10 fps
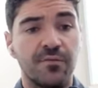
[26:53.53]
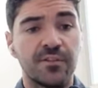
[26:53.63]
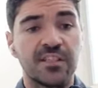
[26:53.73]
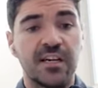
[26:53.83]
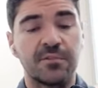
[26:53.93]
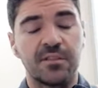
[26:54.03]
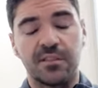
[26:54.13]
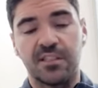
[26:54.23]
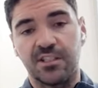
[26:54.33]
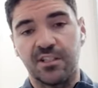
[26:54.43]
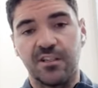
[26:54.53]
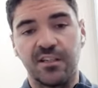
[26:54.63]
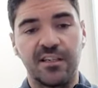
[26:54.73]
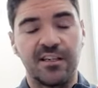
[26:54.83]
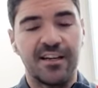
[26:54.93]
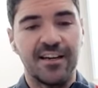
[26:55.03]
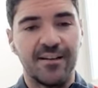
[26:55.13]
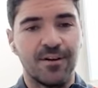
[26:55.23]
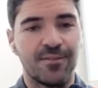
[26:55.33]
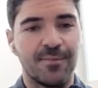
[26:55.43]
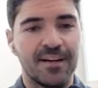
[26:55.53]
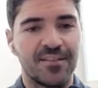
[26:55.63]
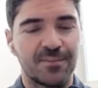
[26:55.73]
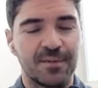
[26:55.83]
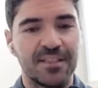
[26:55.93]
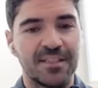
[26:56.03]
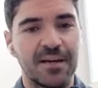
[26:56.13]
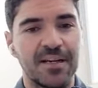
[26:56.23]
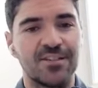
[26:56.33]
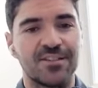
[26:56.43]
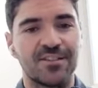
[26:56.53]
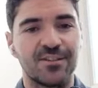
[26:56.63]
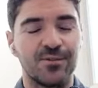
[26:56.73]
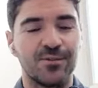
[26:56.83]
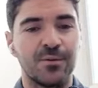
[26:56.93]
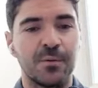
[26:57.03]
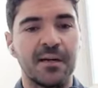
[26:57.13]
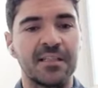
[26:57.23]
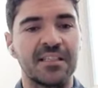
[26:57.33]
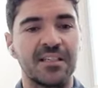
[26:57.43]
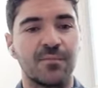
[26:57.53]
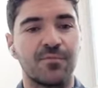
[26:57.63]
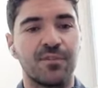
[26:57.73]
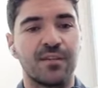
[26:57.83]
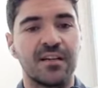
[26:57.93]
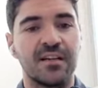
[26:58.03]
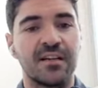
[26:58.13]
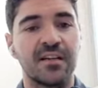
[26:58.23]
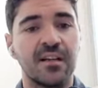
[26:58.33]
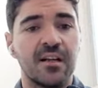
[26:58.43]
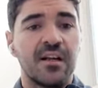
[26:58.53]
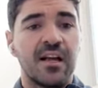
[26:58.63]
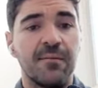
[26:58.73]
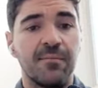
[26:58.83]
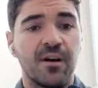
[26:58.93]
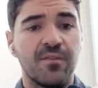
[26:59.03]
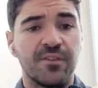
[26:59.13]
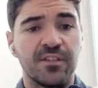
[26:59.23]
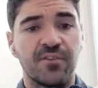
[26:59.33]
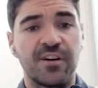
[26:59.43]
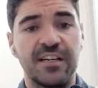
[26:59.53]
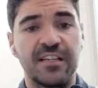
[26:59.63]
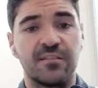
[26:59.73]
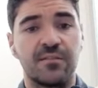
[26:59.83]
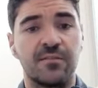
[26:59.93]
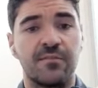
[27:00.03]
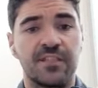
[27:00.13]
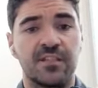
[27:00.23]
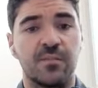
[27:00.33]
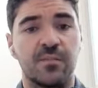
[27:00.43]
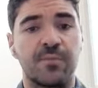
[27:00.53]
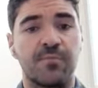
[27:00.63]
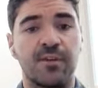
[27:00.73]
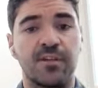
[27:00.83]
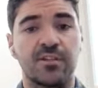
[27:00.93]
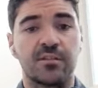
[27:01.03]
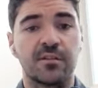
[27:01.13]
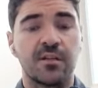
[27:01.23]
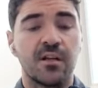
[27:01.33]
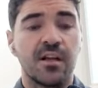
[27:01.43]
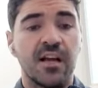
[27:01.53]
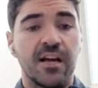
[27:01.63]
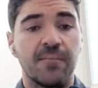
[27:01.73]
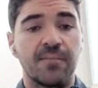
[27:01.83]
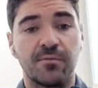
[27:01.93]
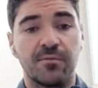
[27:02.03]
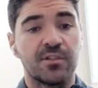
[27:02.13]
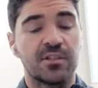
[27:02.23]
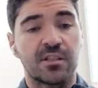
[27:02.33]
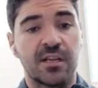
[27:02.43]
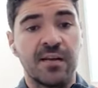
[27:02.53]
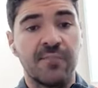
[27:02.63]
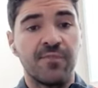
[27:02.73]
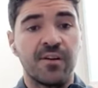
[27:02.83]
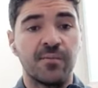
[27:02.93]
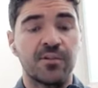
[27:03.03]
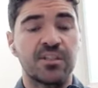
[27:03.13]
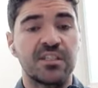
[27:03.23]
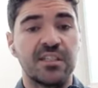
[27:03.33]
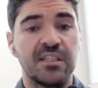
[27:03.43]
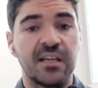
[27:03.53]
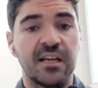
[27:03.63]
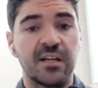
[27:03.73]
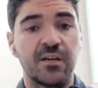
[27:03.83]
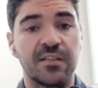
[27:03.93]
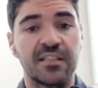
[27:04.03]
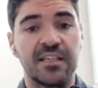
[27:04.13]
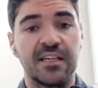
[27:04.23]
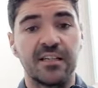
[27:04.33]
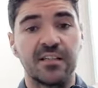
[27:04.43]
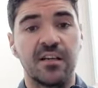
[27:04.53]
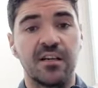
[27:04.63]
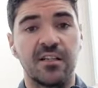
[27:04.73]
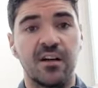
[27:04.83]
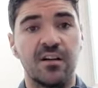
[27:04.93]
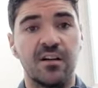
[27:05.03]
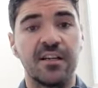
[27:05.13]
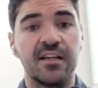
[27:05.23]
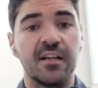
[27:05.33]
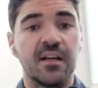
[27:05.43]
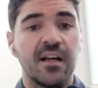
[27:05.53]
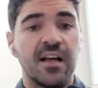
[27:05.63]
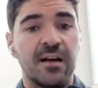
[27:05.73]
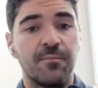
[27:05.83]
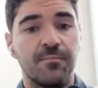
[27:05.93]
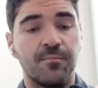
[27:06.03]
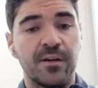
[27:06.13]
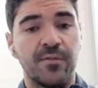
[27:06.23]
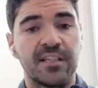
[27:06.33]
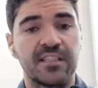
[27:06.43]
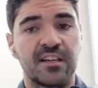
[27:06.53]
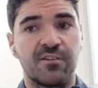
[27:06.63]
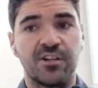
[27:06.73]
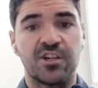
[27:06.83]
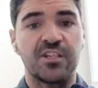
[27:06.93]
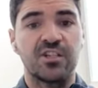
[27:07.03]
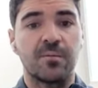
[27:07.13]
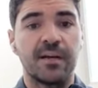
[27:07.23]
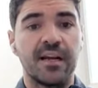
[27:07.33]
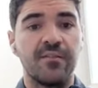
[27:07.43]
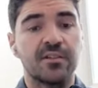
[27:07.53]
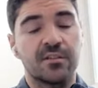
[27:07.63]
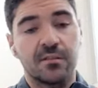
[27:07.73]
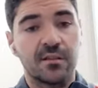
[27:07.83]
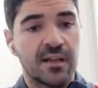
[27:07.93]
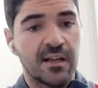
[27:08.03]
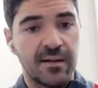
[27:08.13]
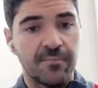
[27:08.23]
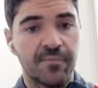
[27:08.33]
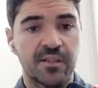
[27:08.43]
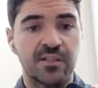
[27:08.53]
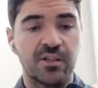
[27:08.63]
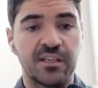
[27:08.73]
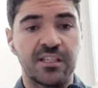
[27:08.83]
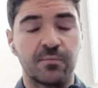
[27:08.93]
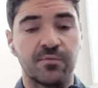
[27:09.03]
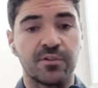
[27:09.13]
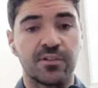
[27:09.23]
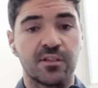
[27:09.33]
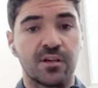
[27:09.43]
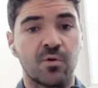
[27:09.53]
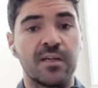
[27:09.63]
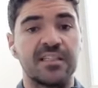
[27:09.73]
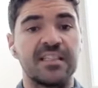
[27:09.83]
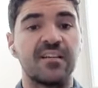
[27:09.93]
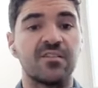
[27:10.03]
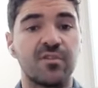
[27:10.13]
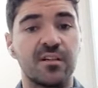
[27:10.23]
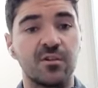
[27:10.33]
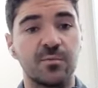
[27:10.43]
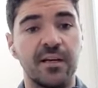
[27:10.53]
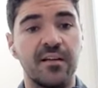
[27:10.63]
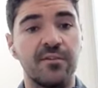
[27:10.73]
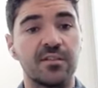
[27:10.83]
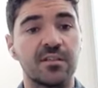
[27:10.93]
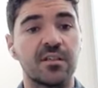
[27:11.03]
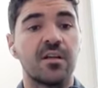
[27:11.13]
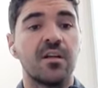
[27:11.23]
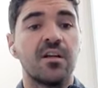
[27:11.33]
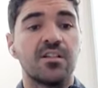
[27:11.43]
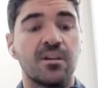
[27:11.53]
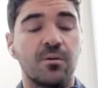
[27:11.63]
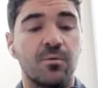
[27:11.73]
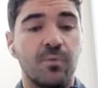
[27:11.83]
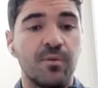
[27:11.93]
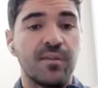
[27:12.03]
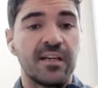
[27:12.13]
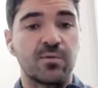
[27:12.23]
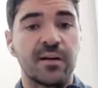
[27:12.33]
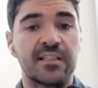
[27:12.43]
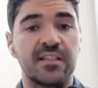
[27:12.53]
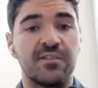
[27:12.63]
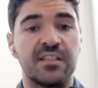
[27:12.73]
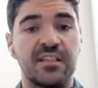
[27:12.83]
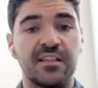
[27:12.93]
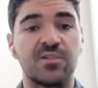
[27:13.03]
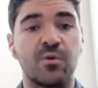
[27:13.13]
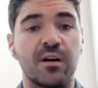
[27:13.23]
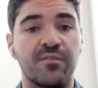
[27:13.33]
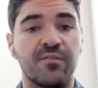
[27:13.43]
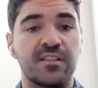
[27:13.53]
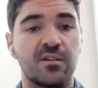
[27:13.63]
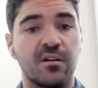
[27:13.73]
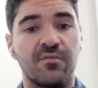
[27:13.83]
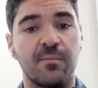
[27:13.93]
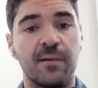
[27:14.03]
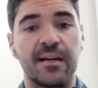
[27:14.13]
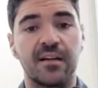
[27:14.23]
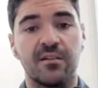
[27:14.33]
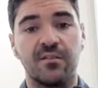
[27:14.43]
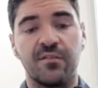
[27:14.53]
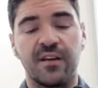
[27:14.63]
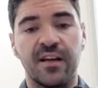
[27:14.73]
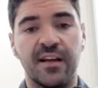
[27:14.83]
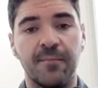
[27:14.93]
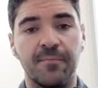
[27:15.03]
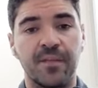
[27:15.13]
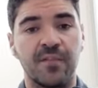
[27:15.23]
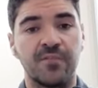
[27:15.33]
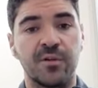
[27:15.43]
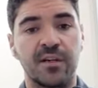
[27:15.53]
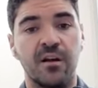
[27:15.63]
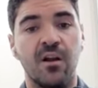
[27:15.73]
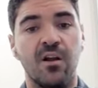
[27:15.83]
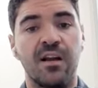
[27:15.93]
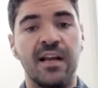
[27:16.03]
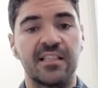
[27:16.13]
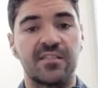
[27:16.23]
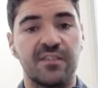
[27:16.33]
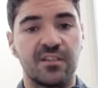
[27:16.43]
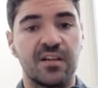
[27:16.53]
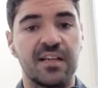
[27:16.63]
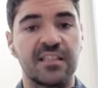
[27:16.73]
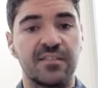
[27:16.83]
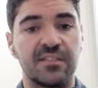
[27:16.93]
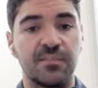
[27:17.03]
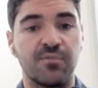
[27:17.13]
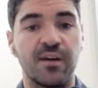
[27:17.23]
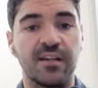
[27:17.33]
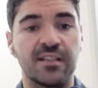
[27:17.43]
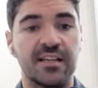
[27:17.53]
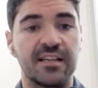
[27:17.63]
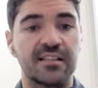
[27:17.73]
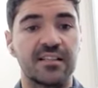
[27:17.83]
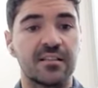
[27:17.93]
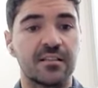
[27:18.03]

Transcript: Oftentimes, and this is certainly um, off the back of speaking to patients who, who might see come through the clinic, um, often there's very little physical preparation. Um, of us um, very much see uh, going skiing as a, as a holiday. we don't necessarily change our behaviors, and certainly some of us are, are quite sedentary in those behaviors. So we're moving into an activity that is quite physical off the back of, um, of doing a lot less physical activity prior to that.